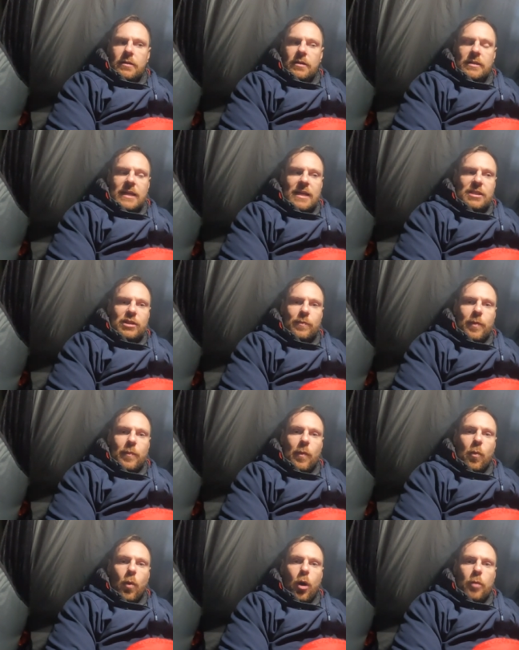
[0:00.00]
and test some
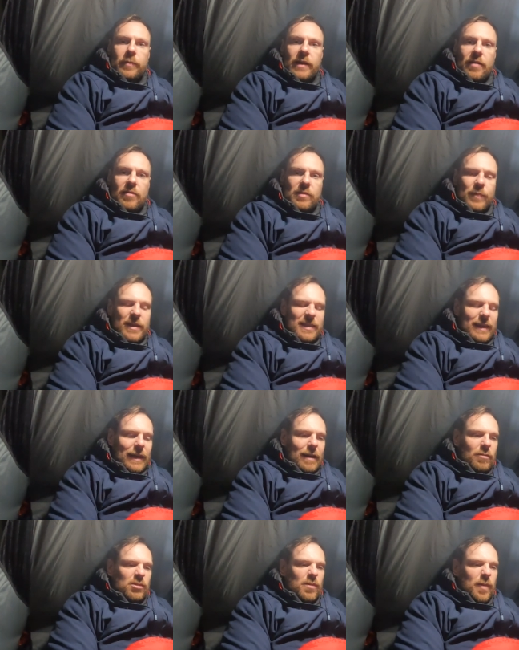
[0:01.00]
of my warm gear. It's meant to
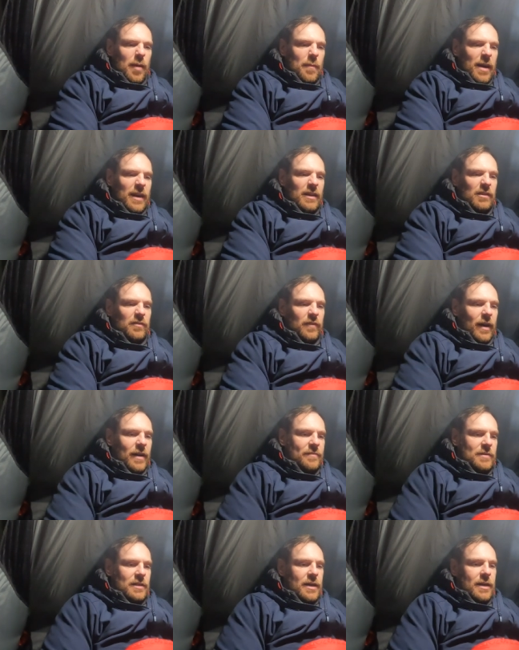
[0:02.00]
get down to about minus
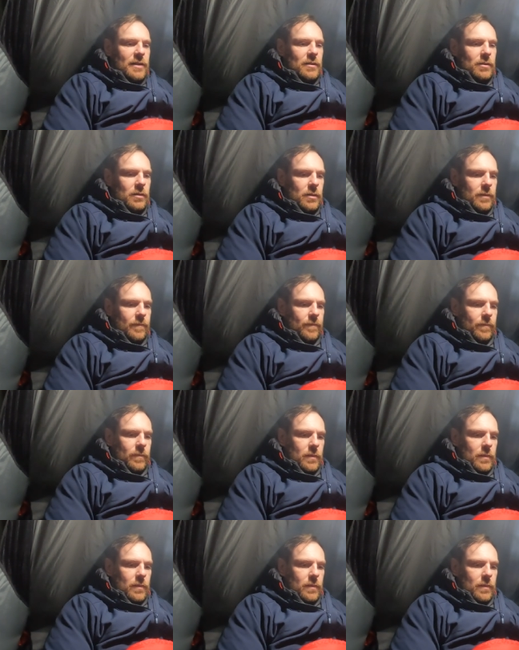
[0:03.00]
five tonight, so